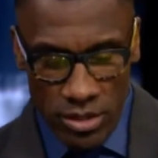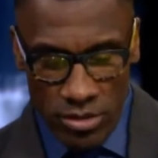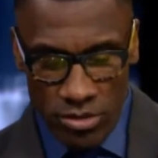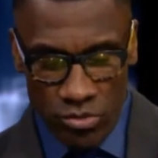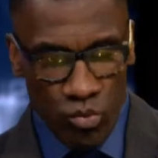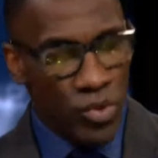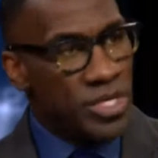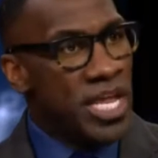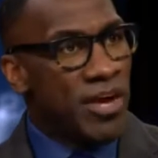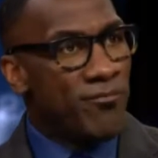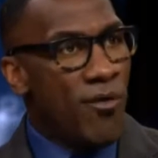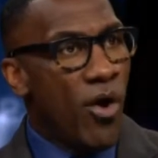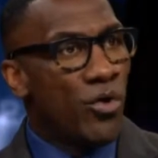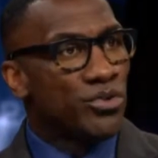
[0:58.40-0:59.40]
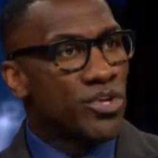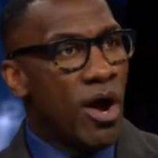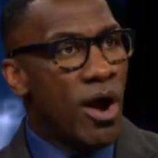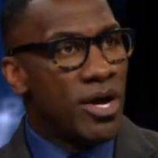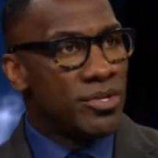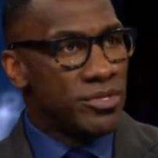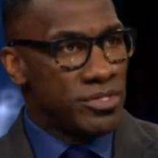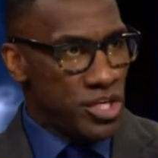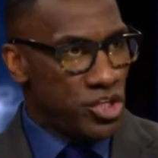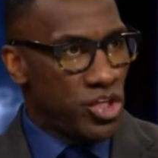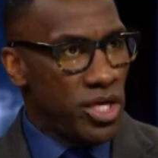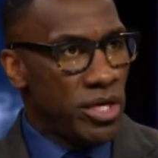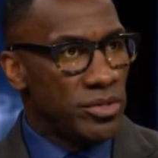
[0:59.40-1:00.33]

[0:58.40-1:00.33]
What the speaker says: when Nick Foles start this year,